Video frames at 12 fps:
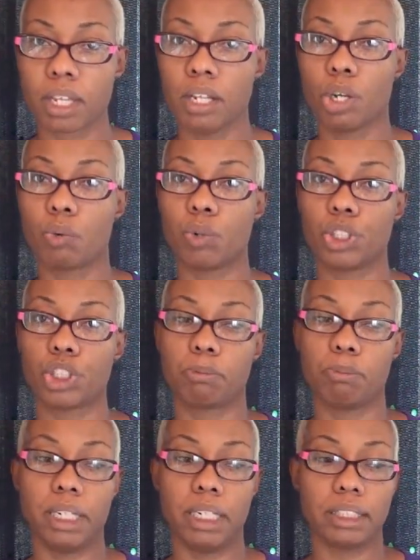which
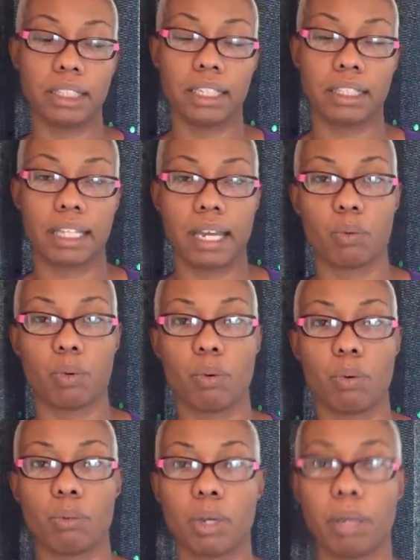means that they
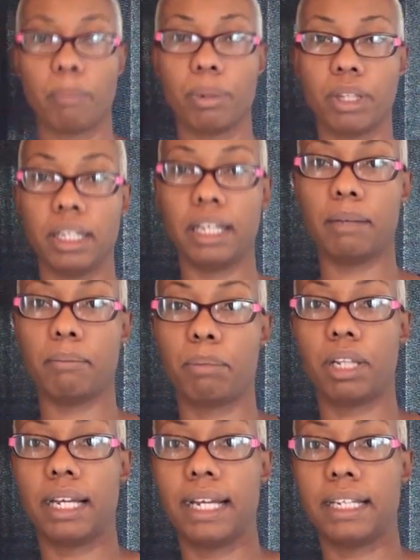will put the
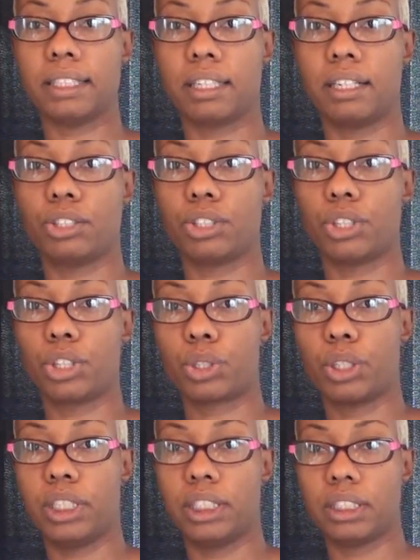implant under the
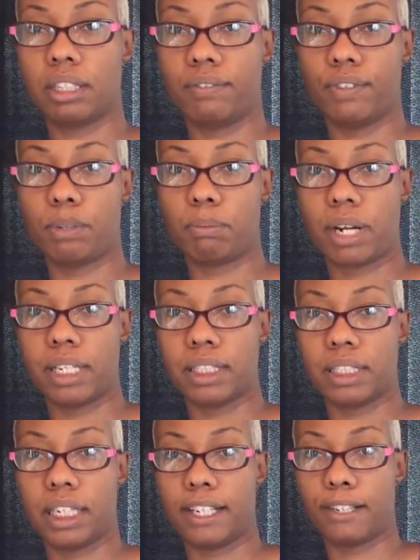crease of your breast
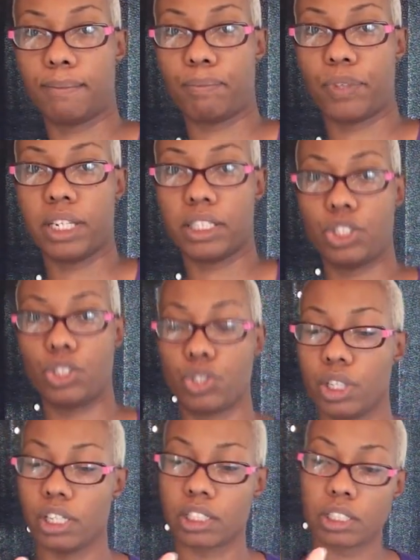here, and it's usually
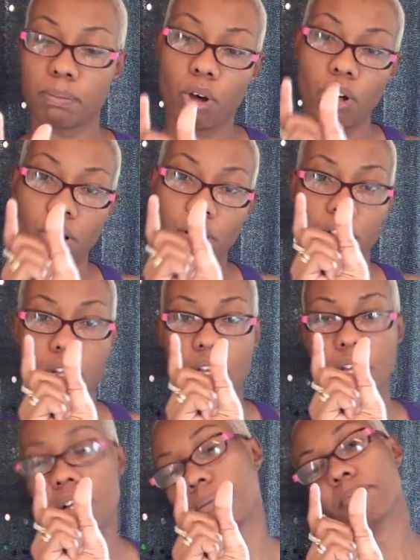a small
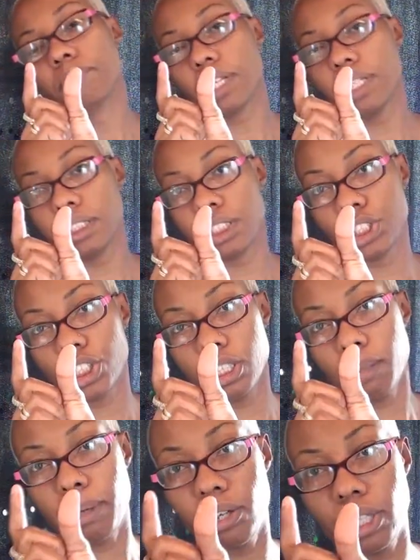incision
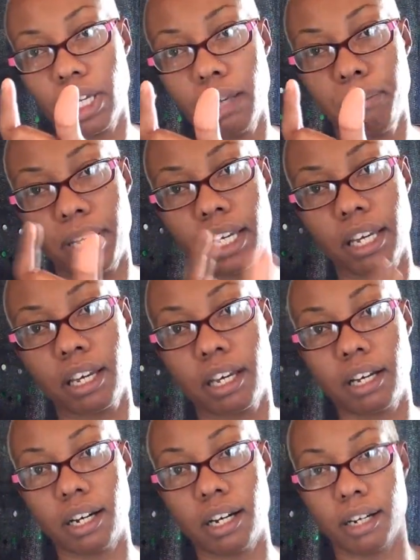about yay big,
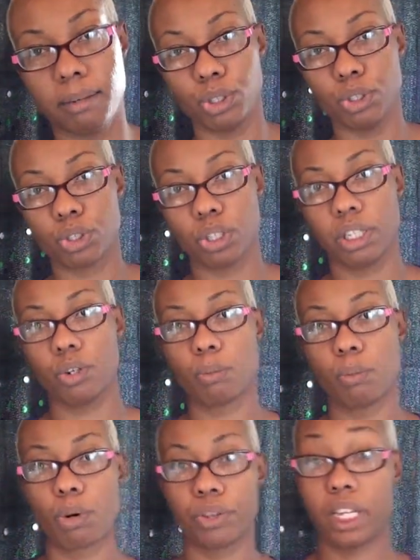um, usually no
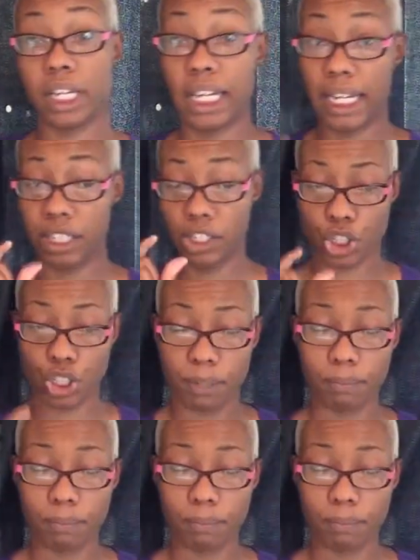more than an inch.